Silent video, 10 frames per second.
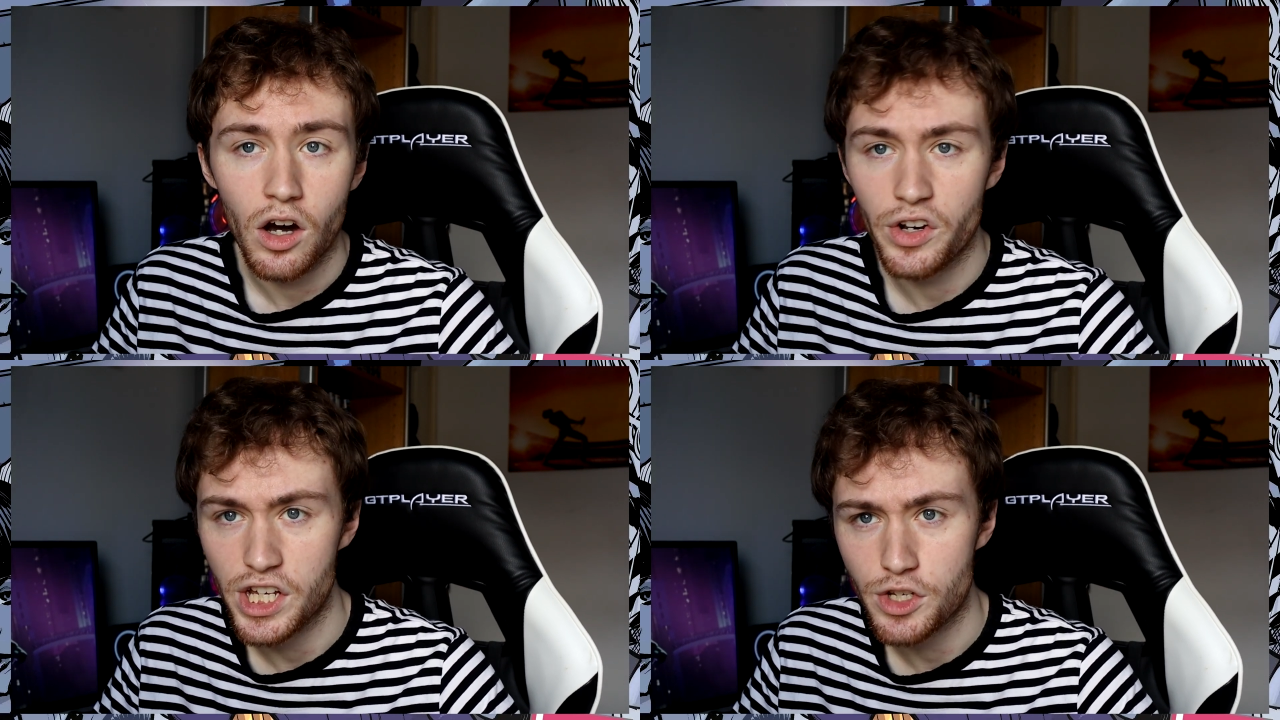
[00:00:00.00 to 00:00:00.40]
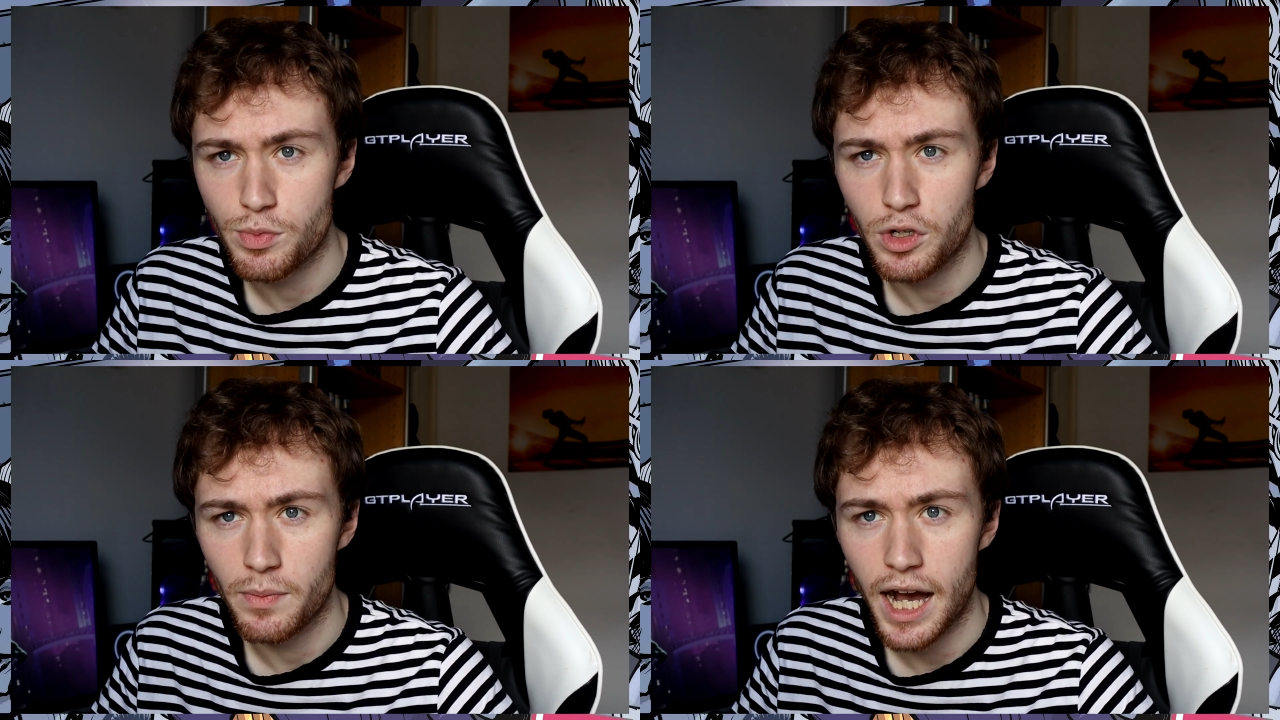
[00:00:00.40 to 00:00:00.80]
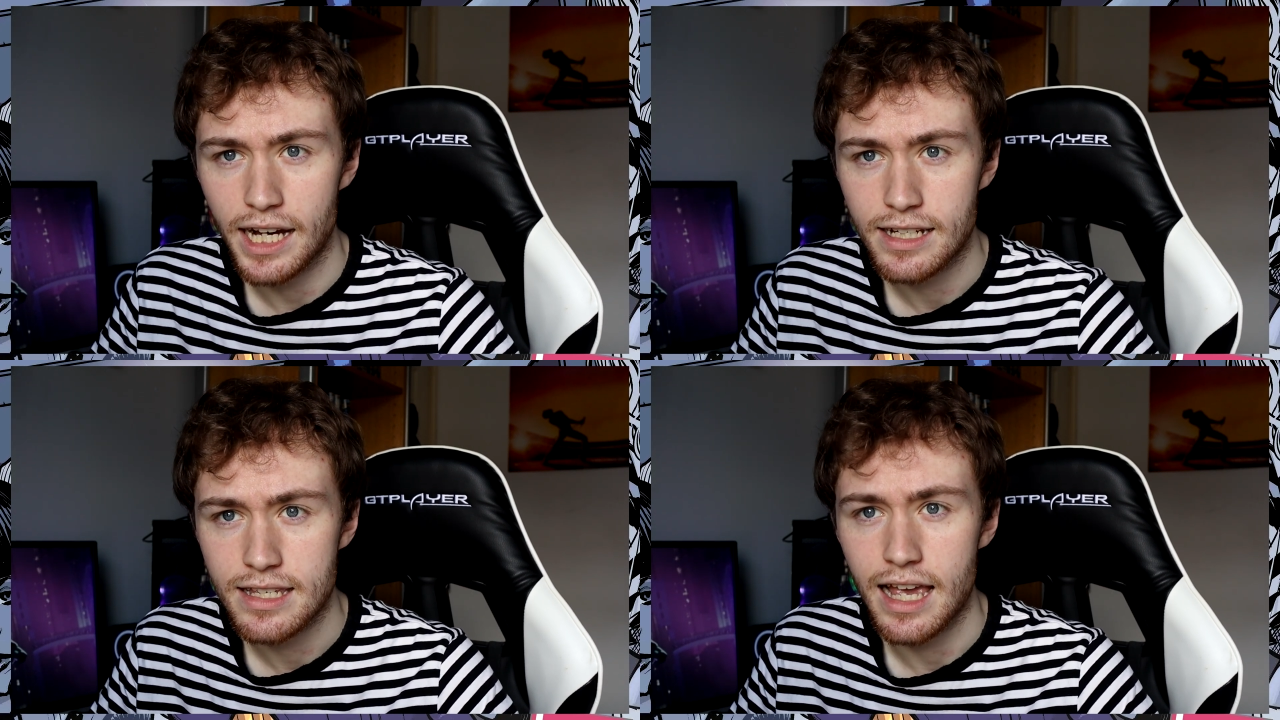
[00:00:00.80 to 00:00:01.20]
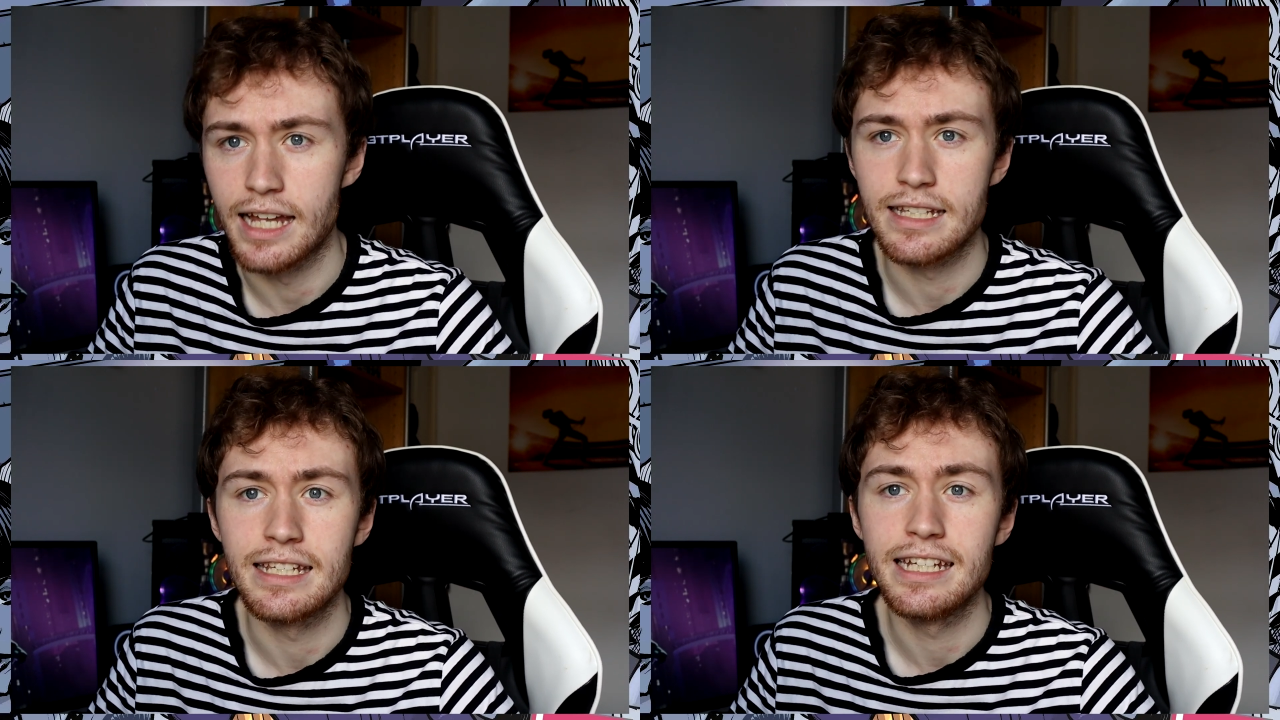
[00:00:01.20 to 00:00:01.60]
on HBO Max
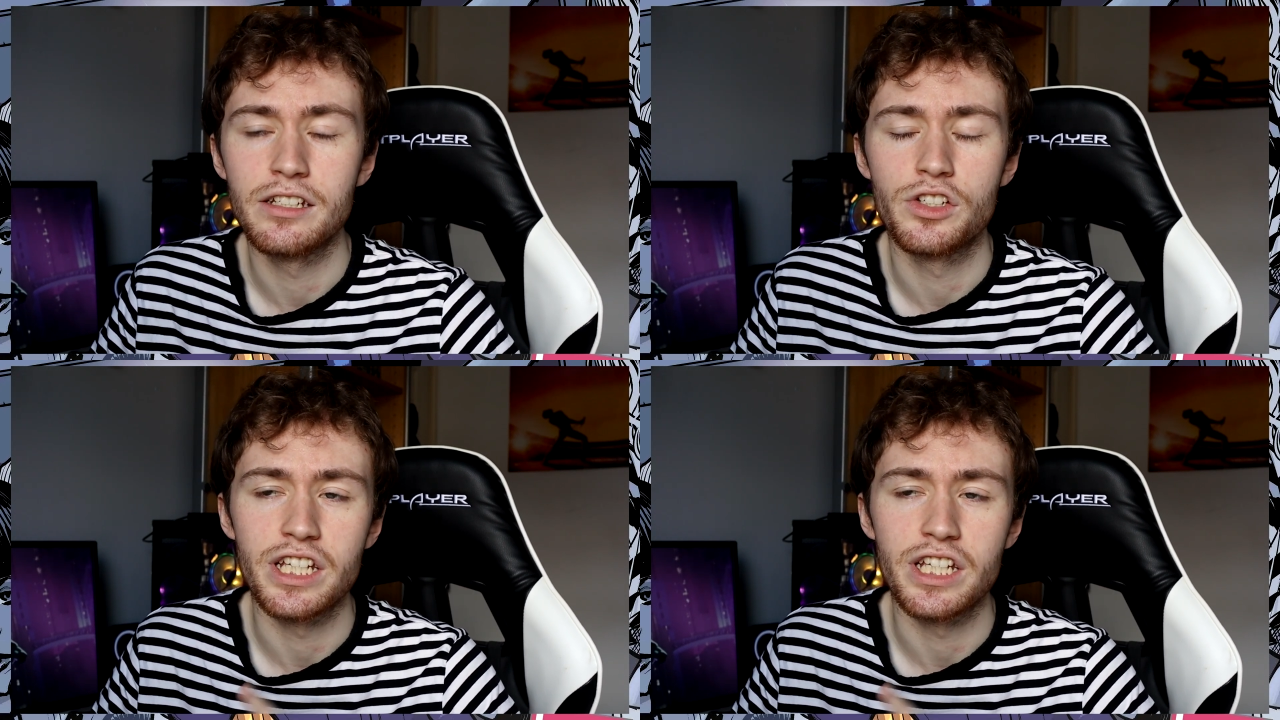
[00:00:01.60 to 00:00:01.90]
and needed